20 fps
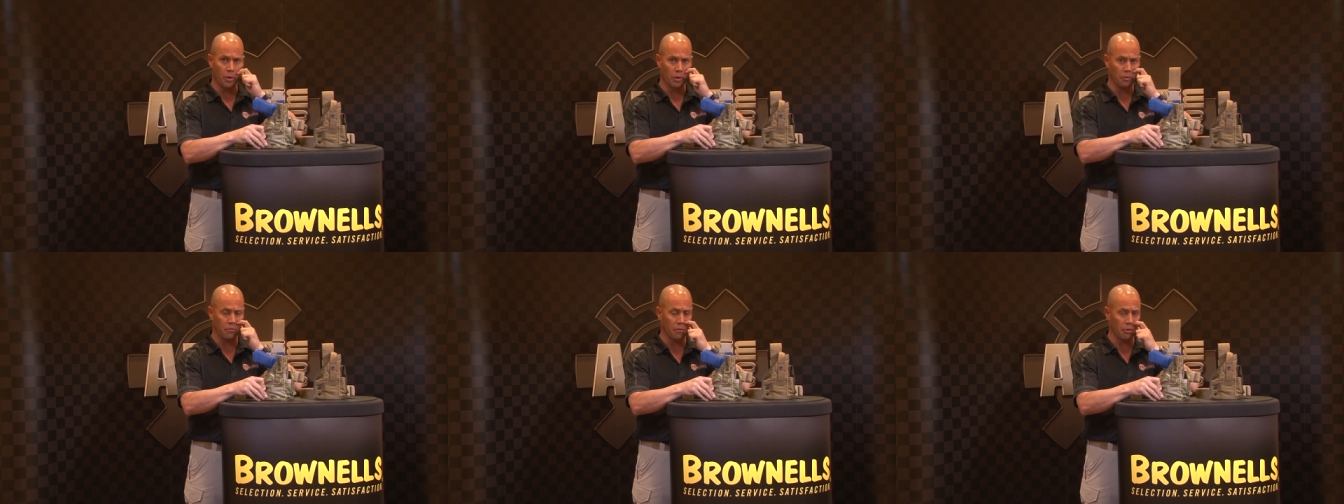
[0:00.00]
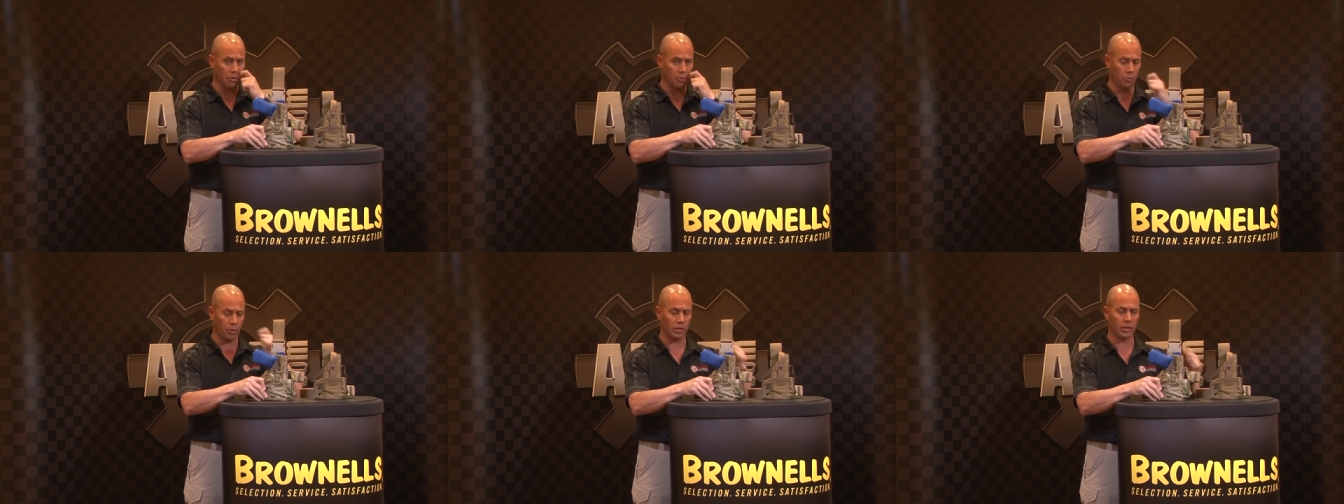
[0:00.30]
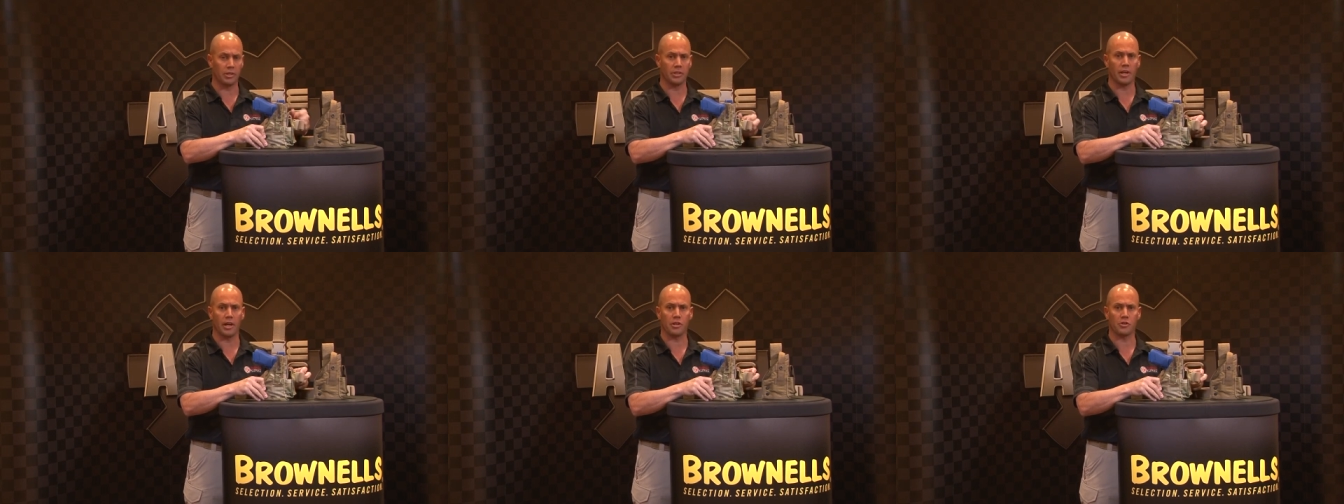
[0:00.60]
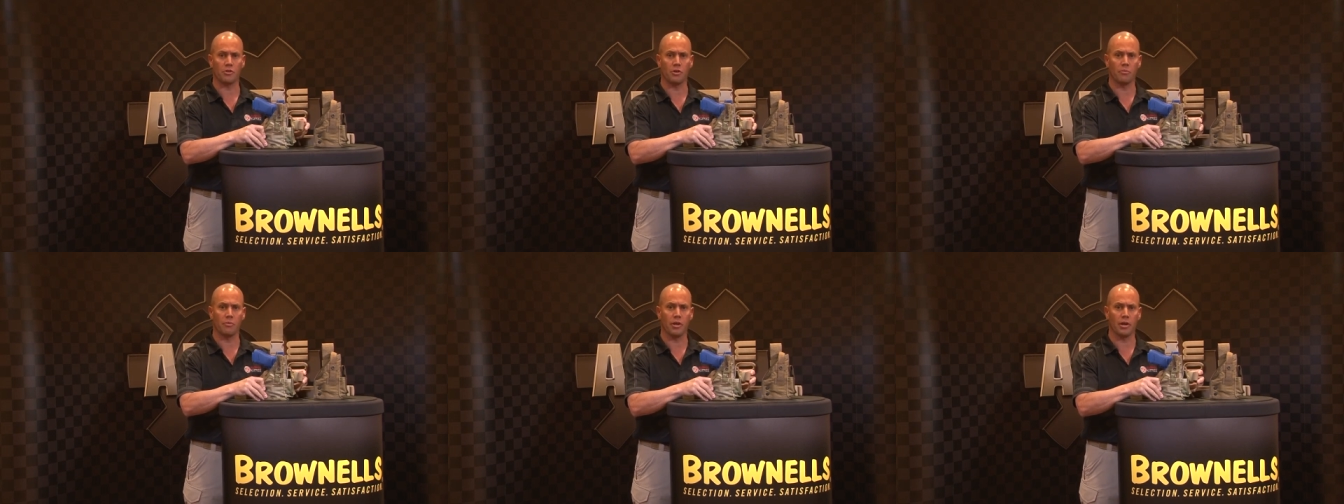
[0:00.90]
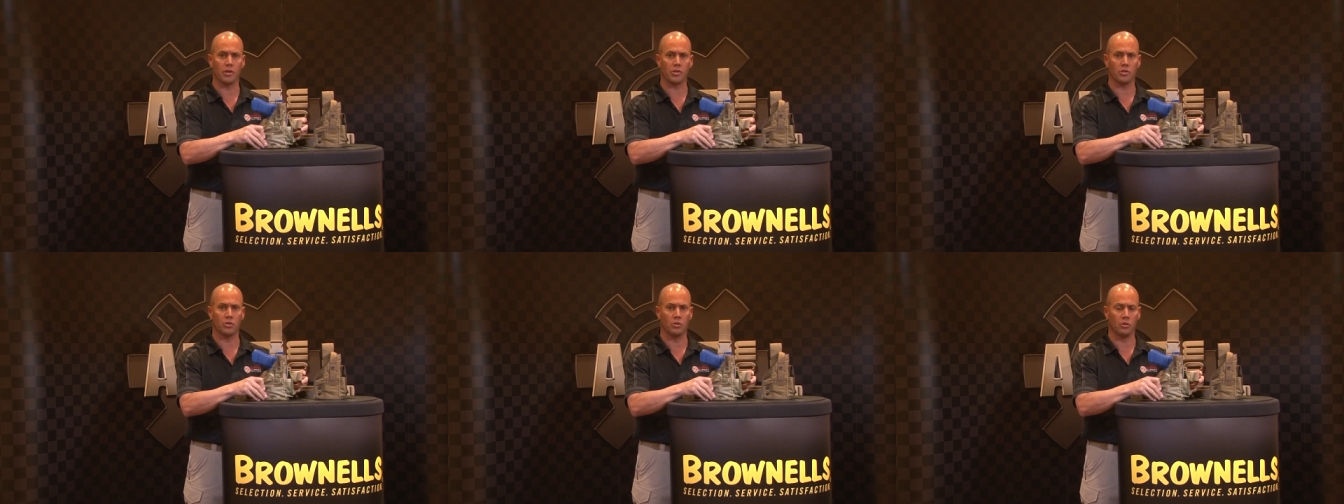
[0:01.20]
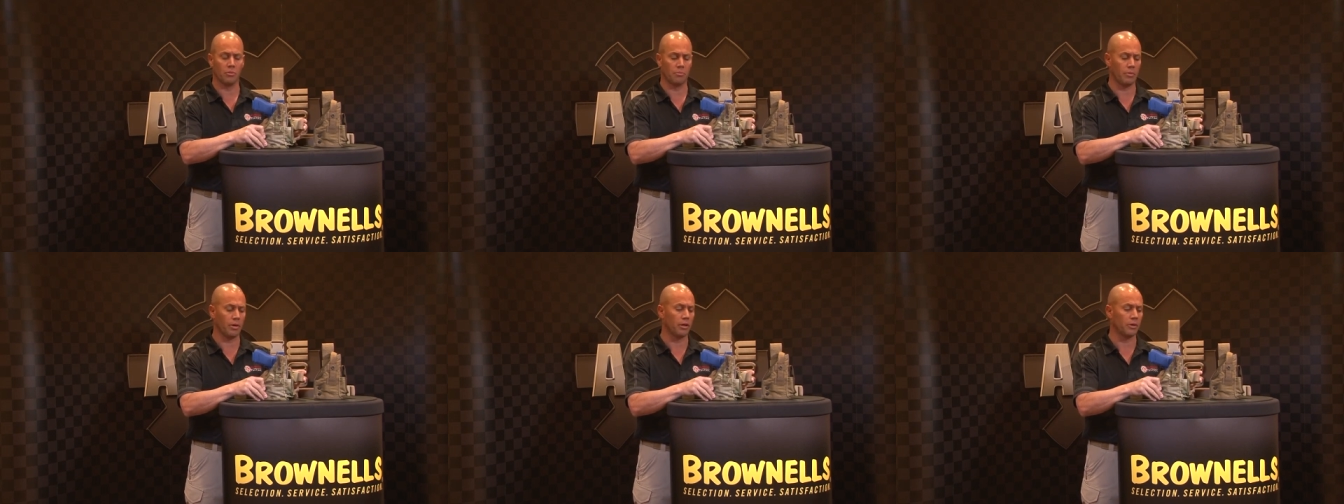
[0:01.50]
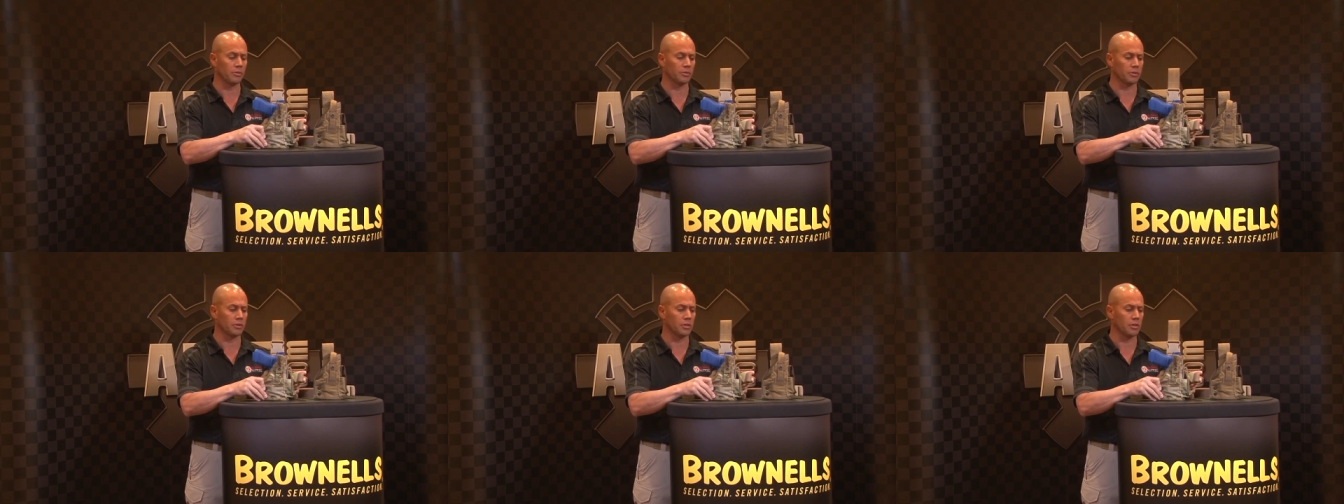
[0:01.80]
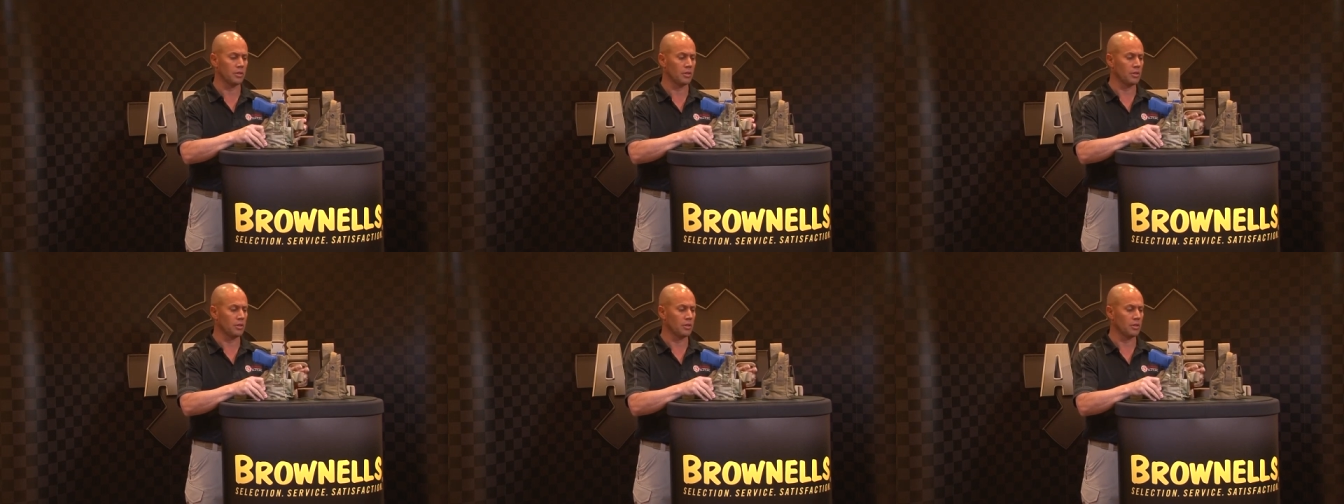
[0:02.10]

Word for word: quick, quick detach from the actual belt.